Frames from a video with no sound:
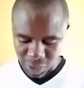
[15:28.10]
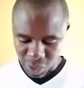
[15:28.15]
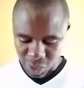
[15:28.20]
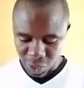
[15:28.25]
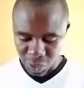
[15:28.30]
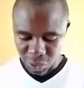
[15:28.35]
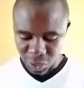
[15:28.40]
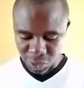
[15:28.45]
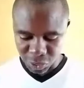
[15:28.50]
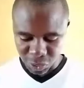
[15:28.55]

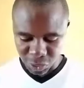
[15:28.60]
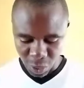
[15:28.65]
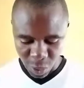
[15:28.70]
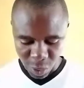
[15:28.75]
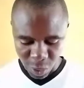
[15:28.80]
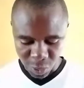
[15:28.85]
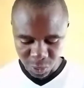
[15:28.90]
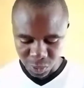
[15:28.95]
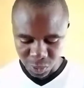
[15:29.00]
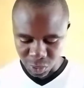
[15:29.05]

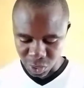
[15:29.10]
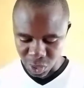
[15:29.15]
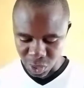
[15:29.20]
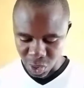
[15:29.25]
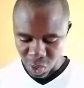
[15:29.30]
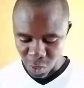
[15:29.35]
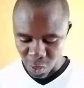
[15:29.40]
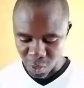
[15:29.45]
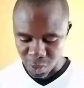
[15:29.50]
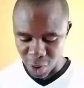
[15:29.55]
So,
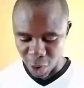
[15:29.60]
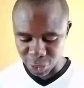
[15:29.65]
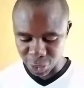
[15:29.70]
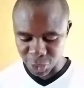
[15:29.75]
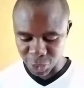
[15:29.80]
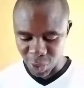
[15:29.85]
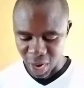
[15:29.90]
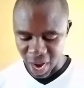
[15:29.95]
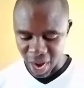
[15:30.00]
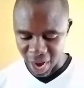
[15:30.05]
we
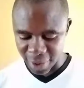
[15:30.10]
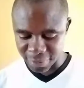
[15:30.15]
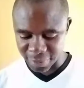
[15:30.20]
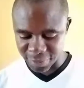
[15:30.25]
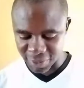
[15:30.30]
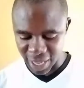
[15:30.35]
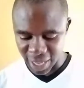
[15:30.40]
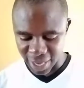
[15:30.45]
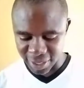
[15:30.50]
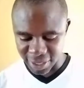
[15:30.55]
also have
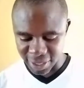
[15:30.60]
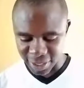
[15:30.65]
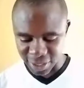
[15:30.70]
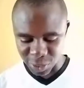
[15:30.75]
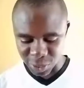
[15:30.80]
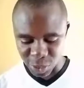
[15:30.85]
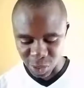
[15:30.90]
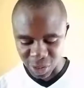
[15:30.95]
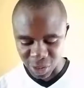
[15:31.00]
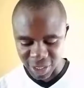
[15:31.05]
that in
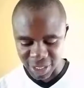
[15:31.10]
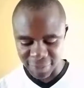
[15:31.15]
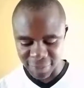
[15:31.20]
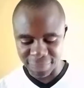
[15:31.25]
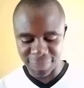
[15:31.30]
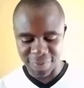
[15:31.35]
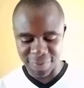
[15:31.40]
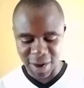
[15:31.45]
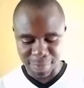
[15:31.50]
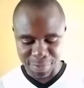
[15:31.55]
goodly
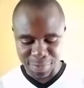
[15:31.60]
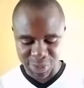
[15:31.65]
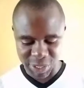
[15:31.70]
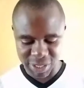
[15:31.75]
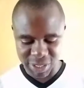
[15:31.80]
fabric.